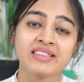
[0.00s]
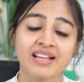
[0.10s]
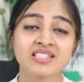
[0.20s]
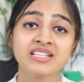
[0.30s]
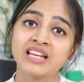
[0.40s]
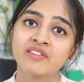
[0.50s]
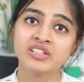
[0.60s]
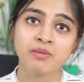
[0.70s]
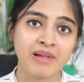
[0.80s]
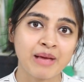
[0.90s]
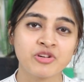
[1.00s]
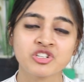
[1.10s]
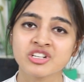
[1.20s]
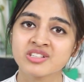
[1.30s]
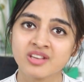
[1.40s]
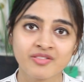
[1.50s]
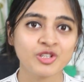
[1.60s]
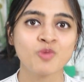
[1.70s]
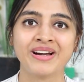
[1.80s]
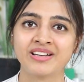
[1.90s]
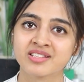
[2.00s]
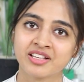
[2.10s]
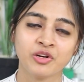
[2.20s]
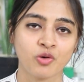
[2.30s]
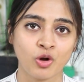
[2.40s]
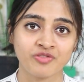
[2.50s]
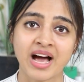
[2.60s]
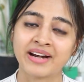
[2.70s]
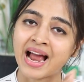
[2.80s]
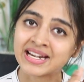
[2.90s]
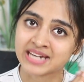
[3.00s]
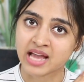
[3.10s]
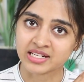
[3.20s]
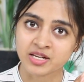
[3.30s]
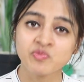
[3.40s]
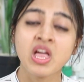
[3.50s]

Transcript: That's dealing with the blemishes, giving you better skin and all of that at night.